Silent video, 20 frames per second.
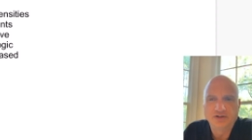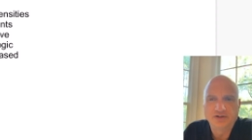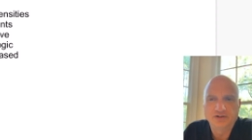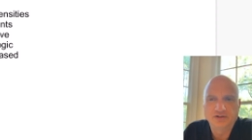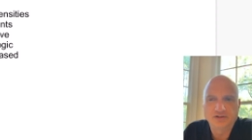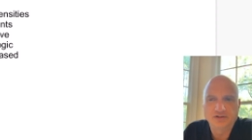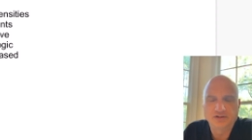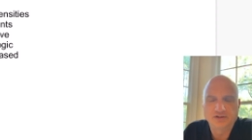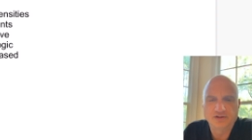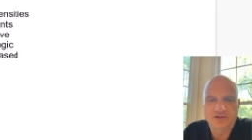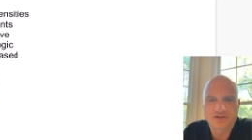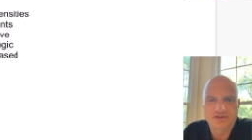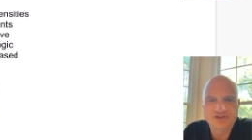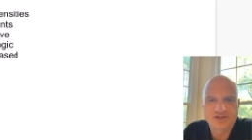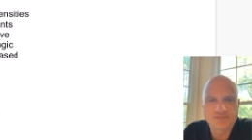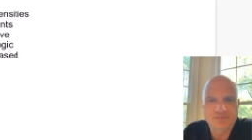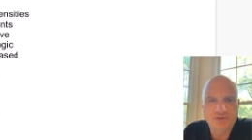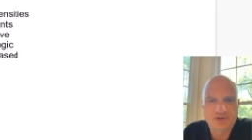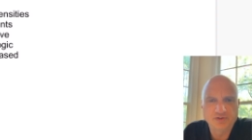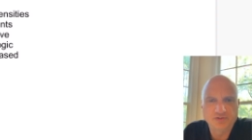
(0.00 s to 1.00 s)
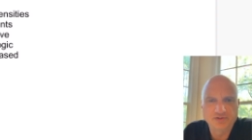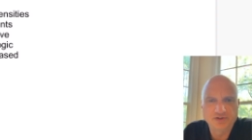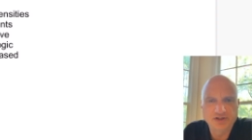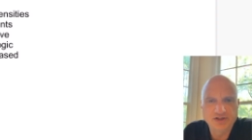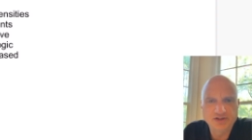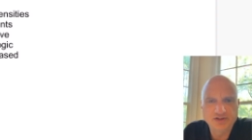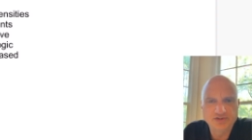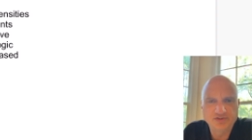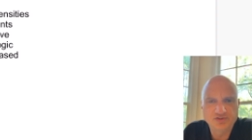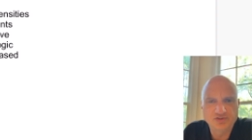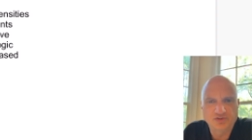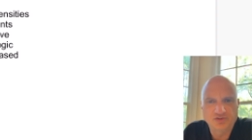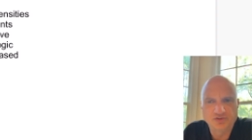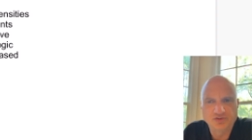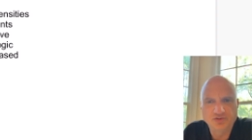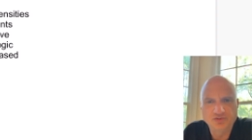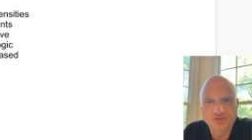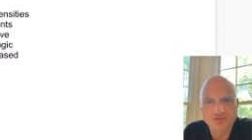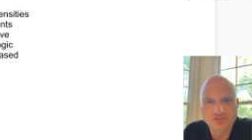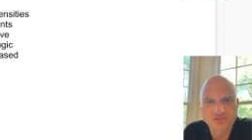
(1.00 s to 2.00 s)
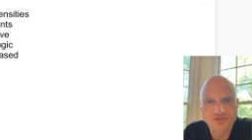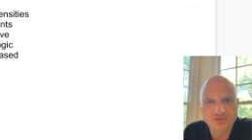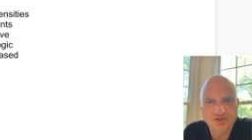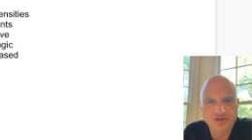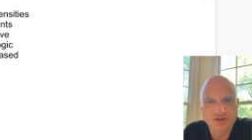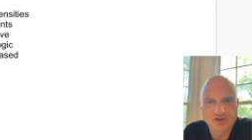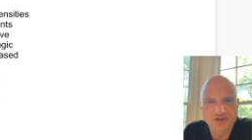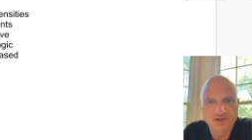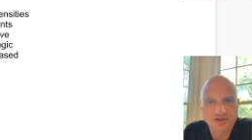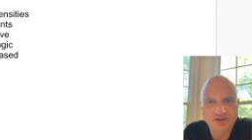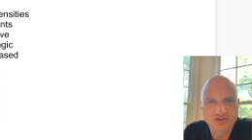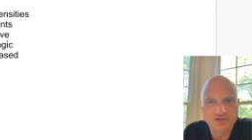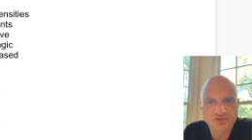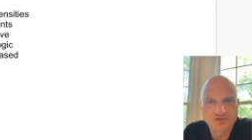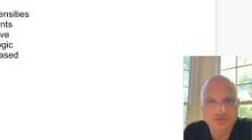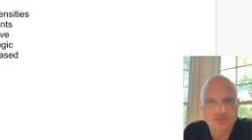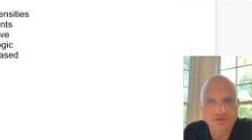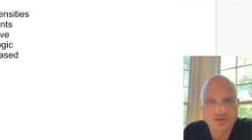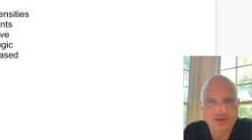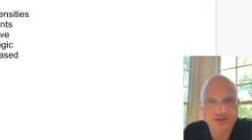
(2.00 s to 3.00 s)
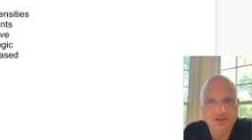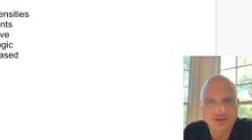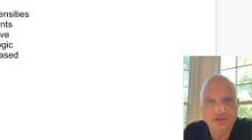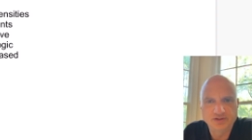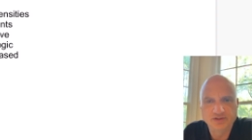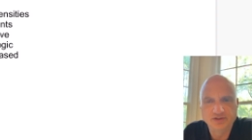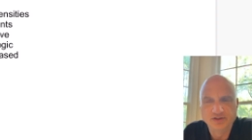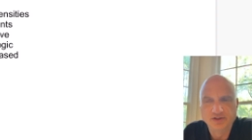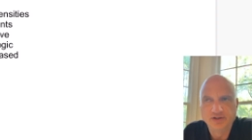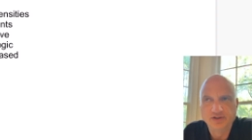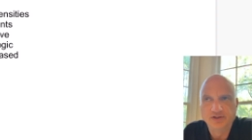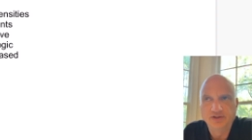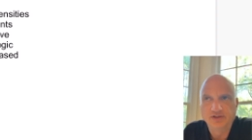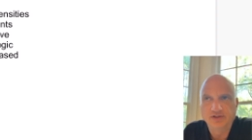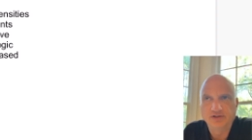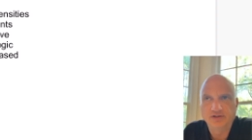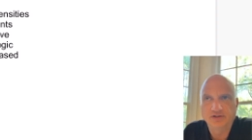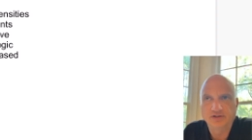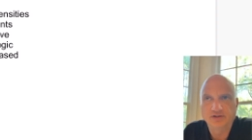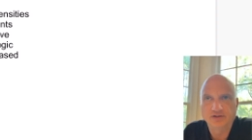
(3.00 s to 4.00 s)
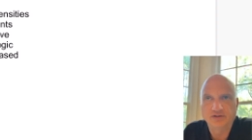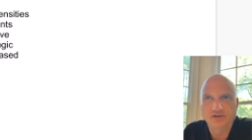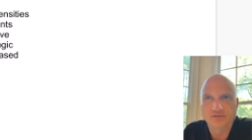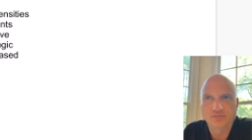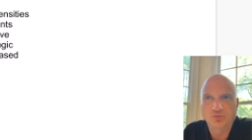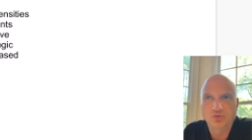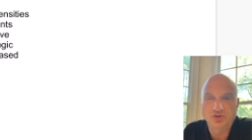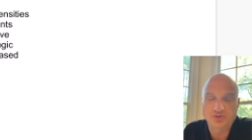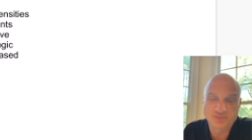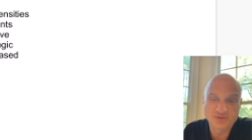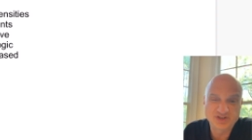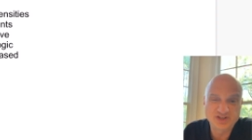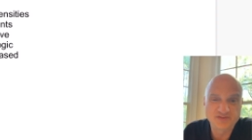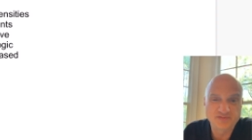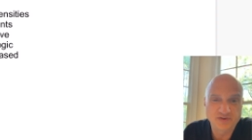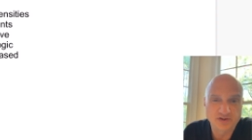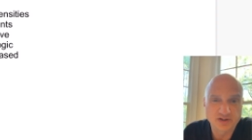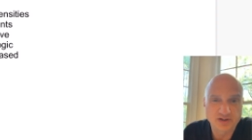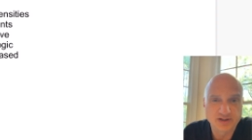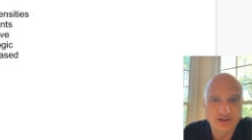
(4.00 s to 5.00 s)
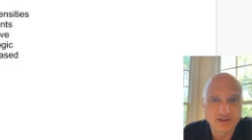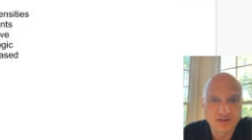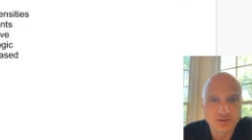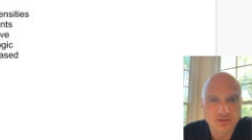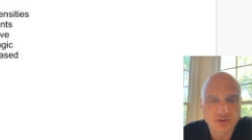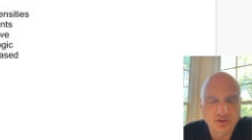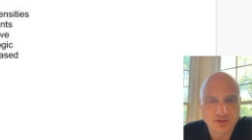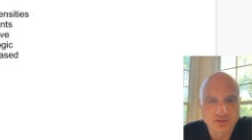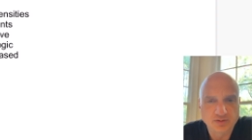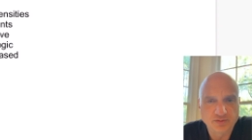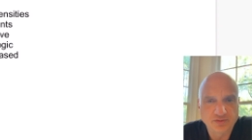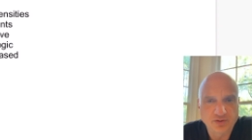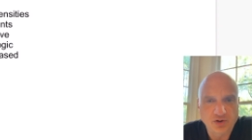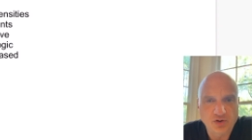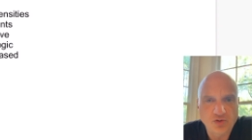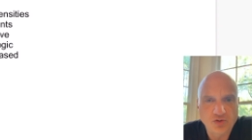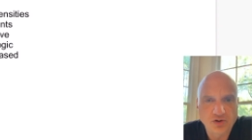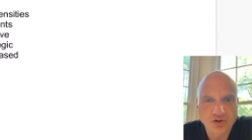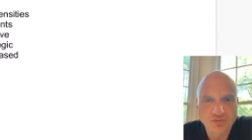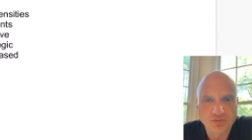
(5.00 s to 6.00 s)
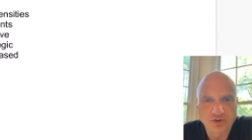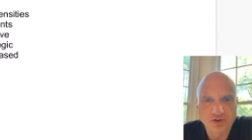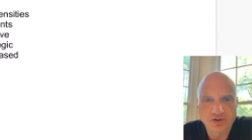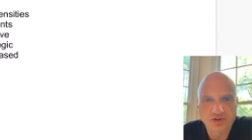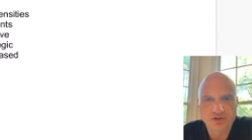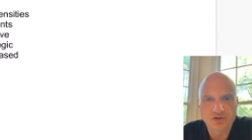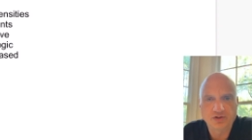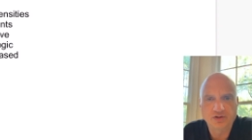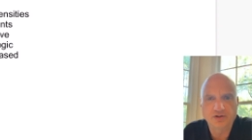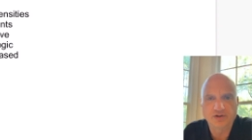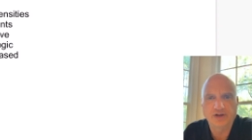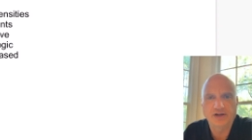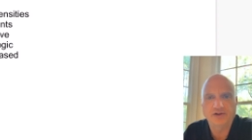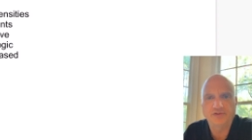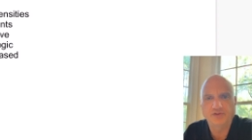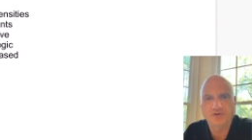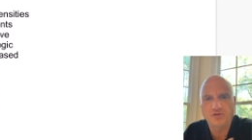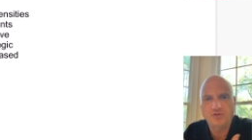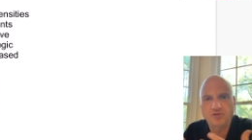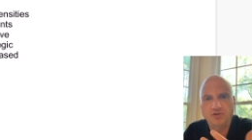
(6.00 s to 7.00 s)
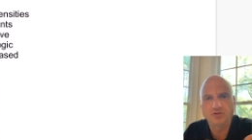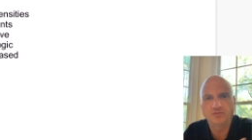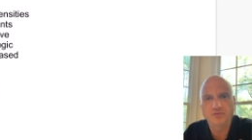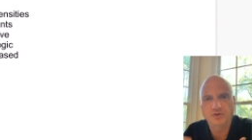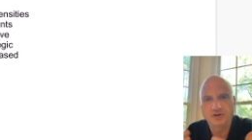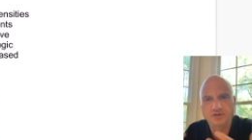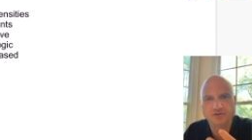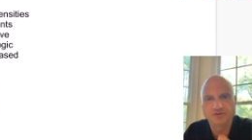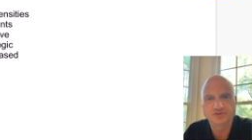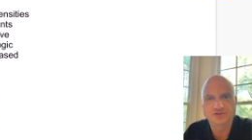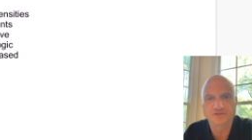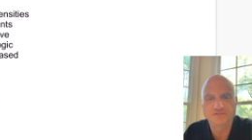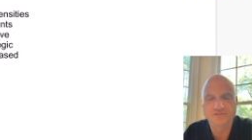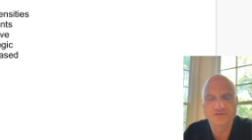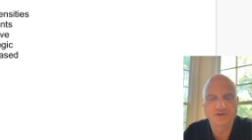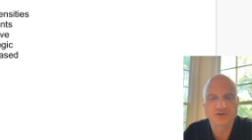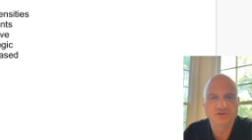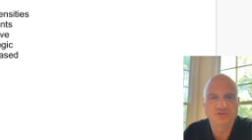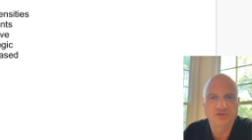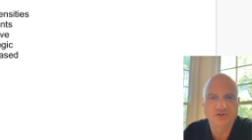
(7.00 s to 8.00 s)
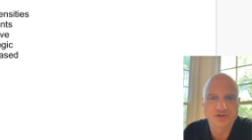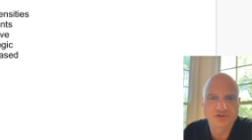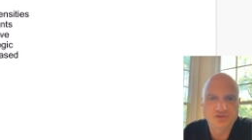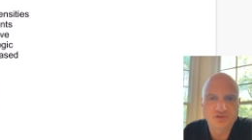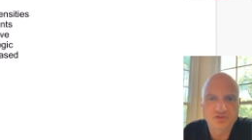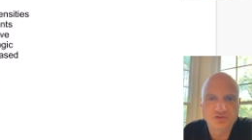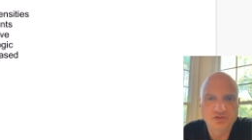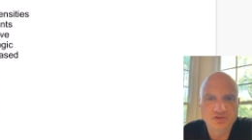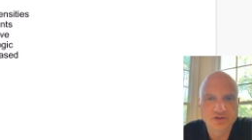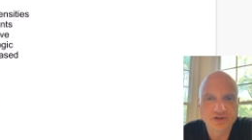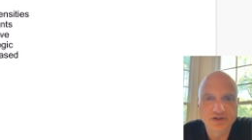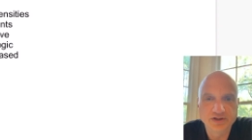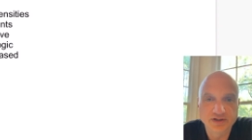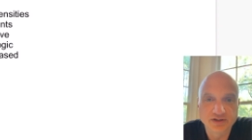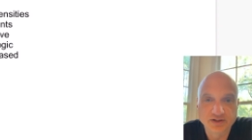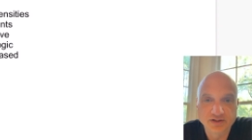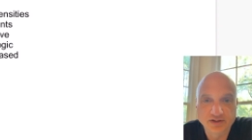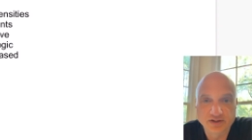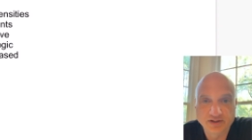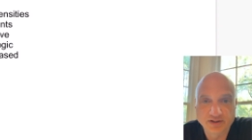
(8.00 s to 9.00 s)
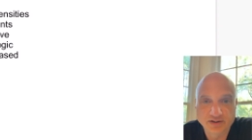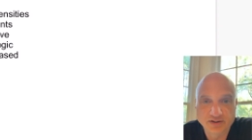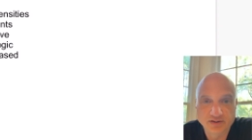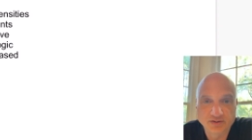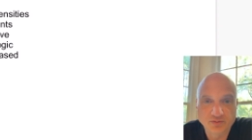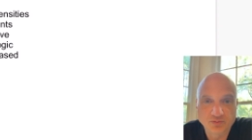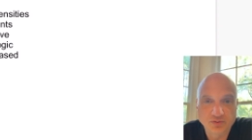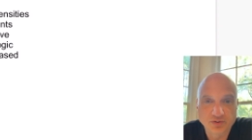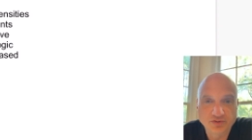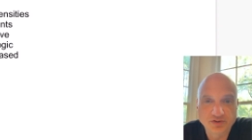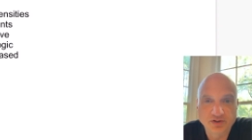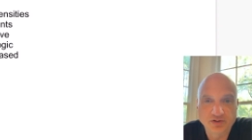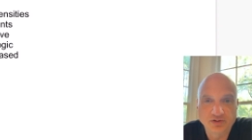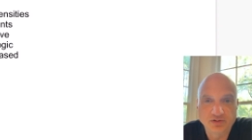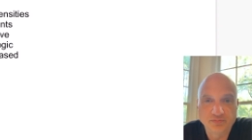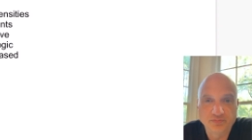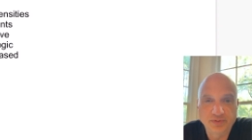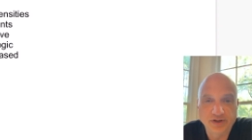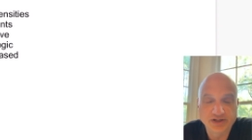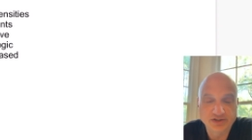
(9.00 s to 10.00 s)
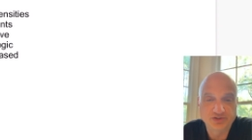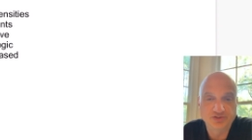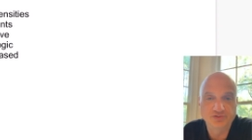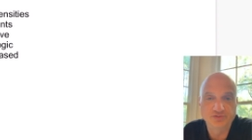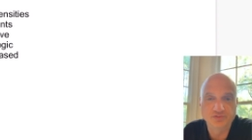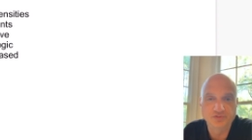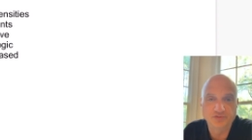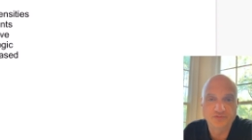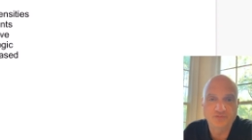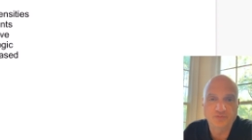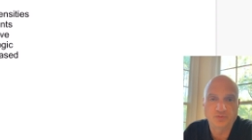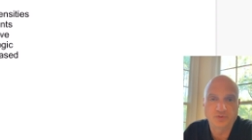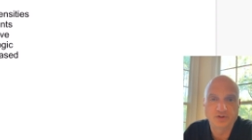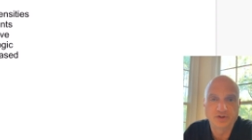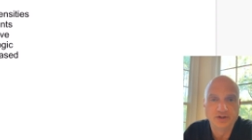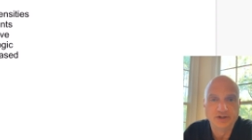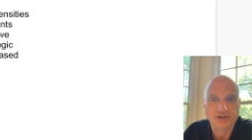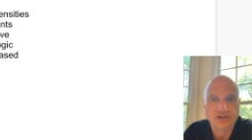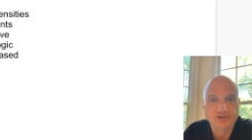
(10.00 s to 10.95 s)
CPLDs are used in the industry, and more specifically the hardware, how the hardware is configured internally and what they're best used for.